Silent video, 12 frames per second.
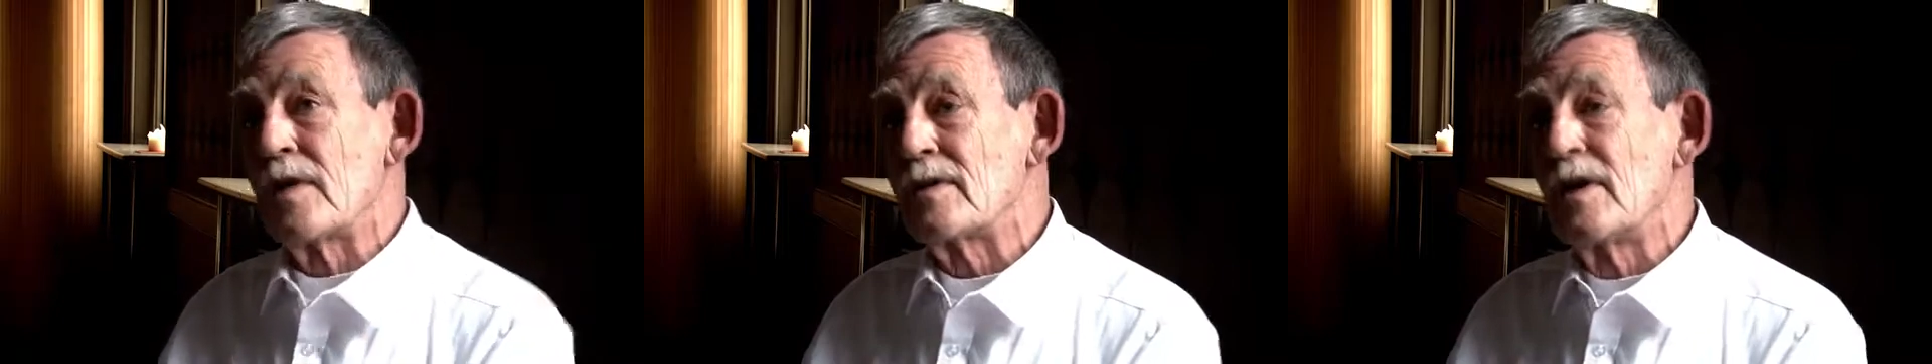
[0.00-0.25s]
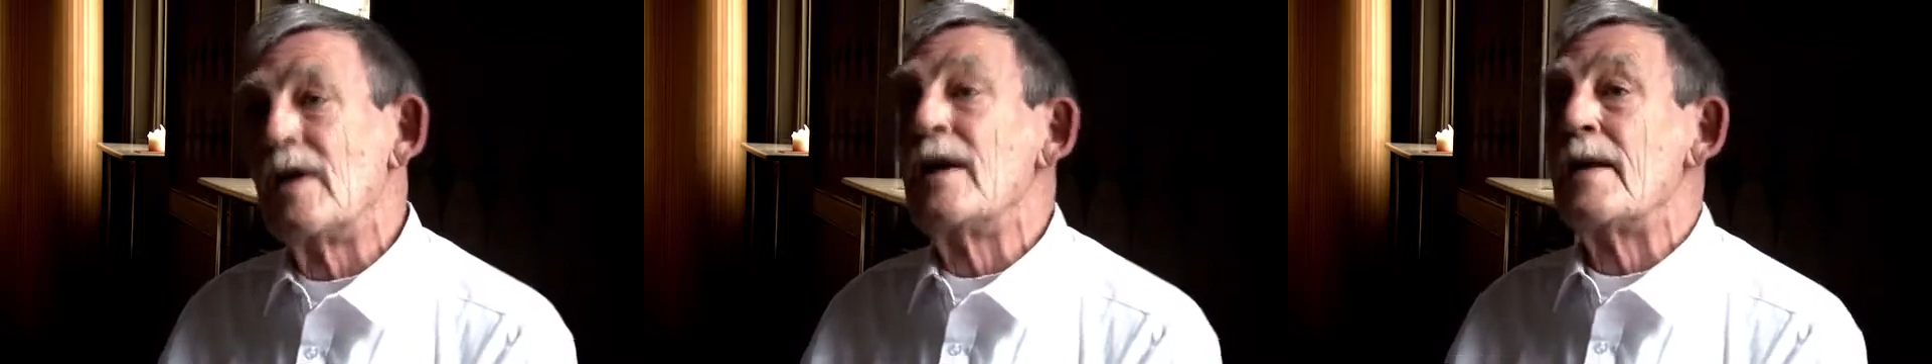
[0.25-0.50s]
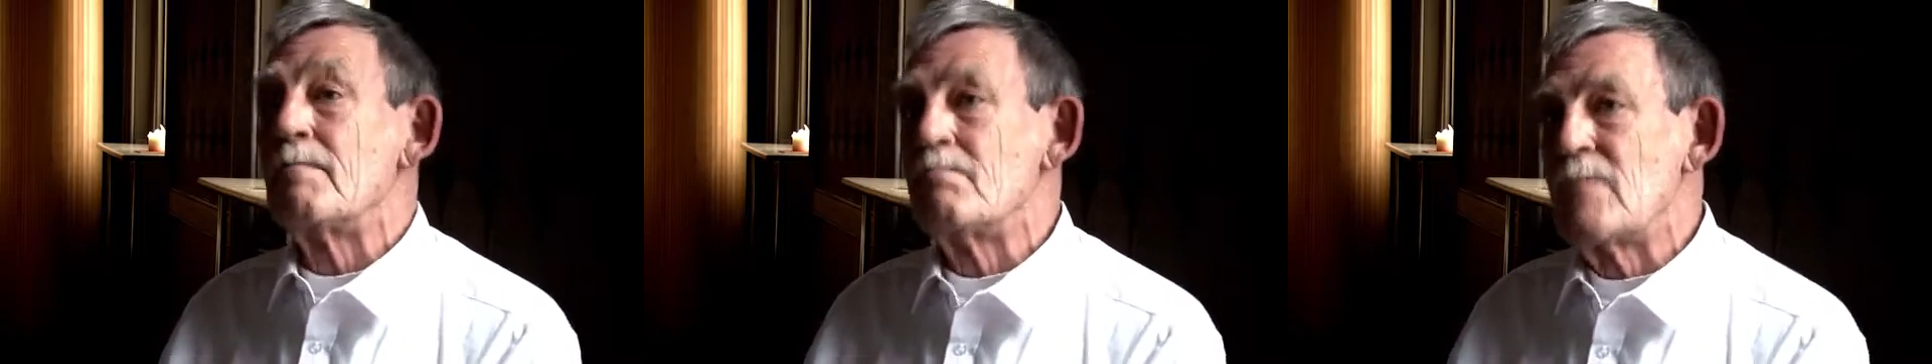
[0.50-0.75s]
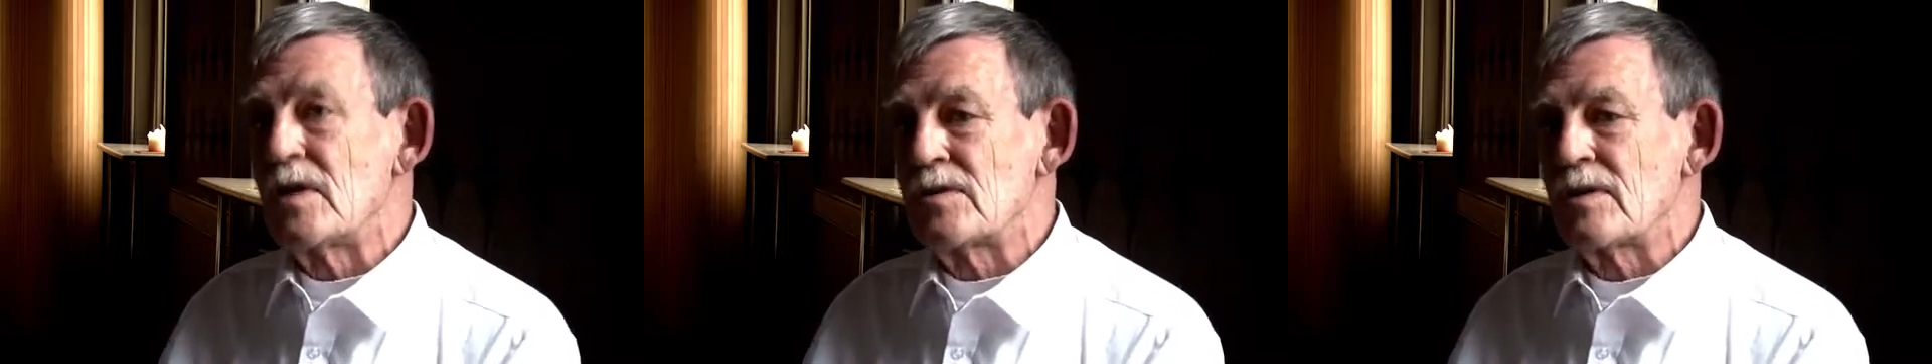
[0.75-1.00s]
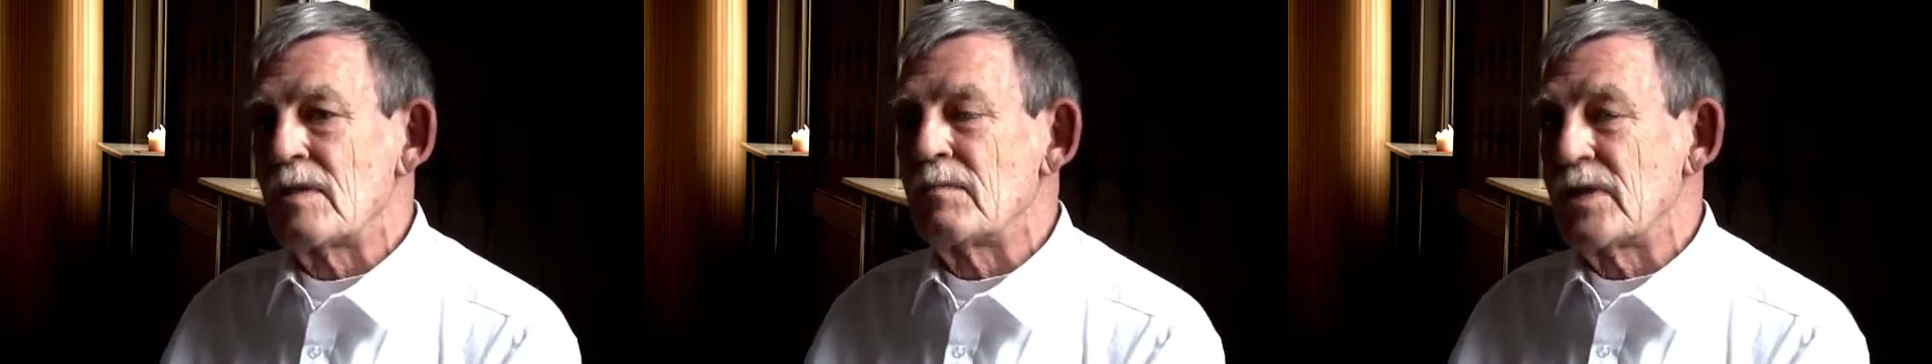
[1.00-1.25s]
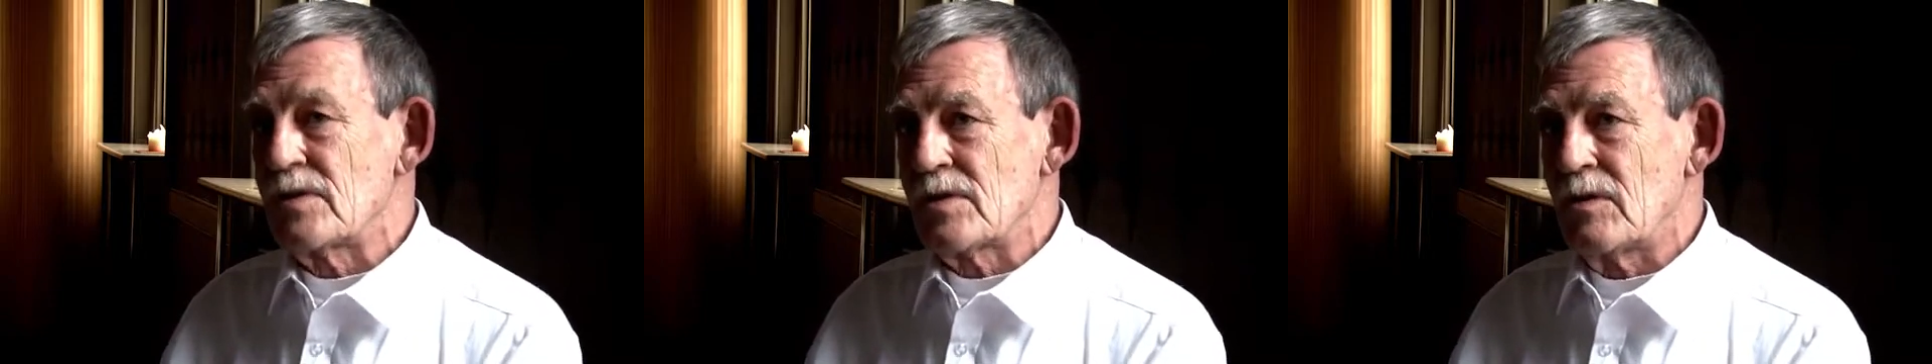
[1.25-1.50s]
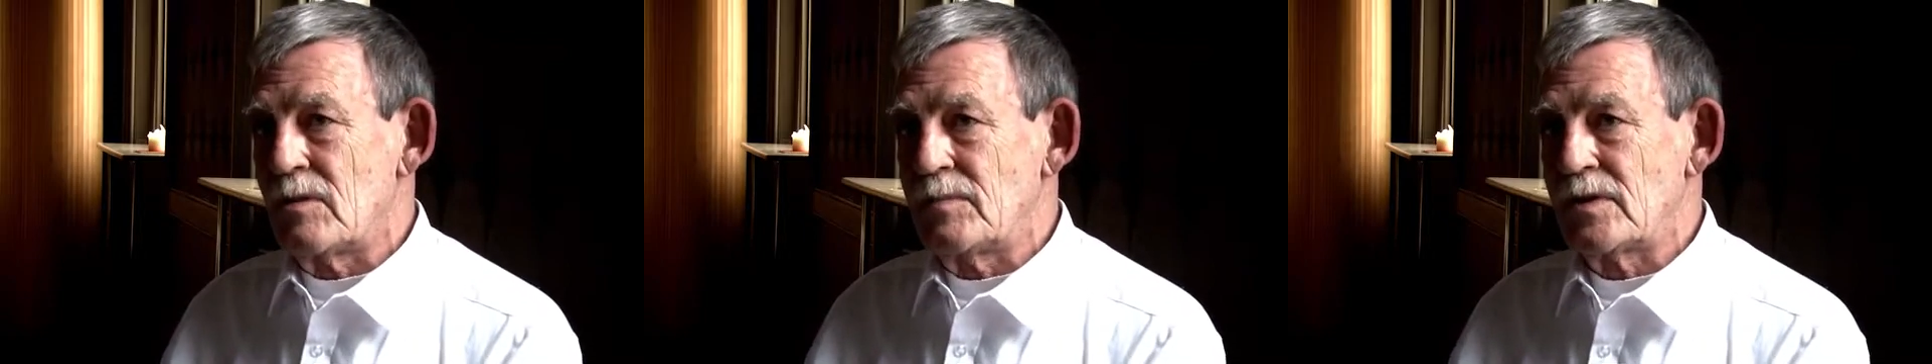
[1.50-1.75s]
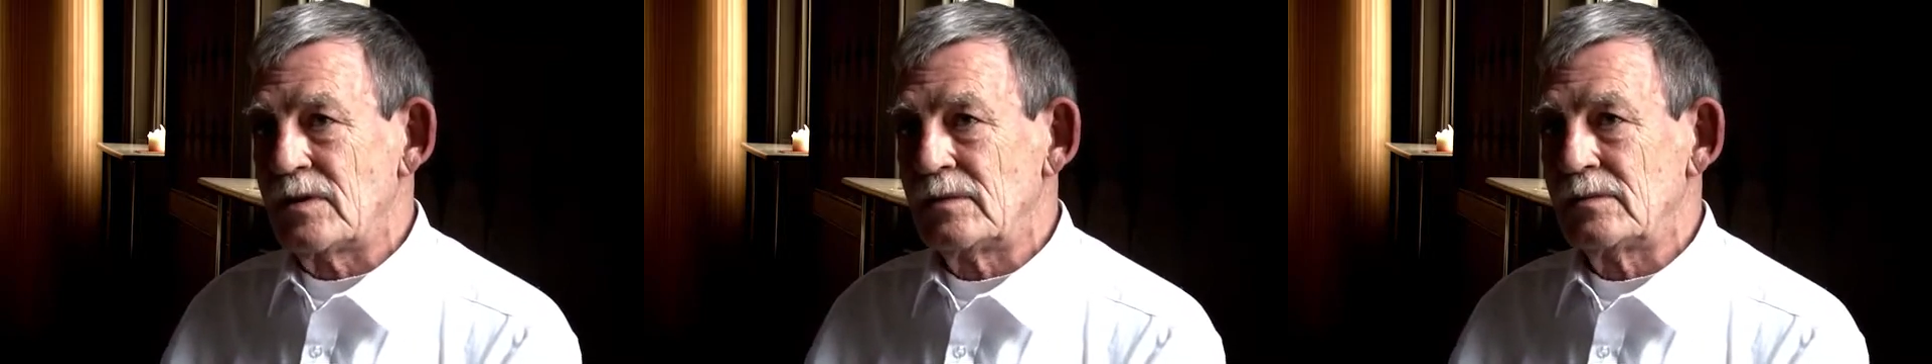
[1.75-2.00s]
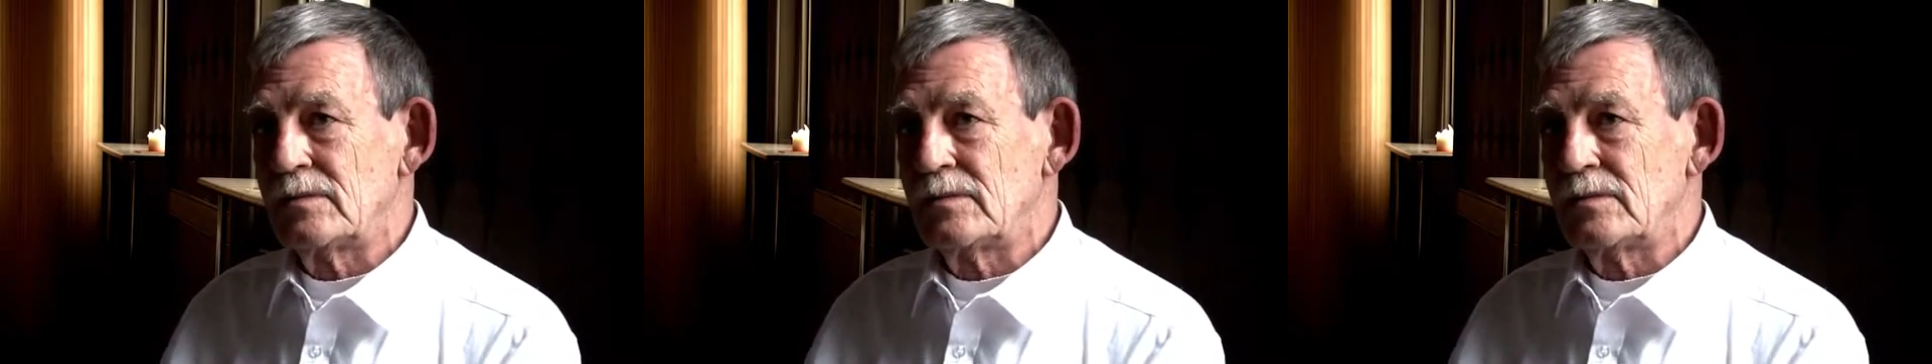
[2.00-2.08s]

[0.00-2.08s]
it. It must be stopped.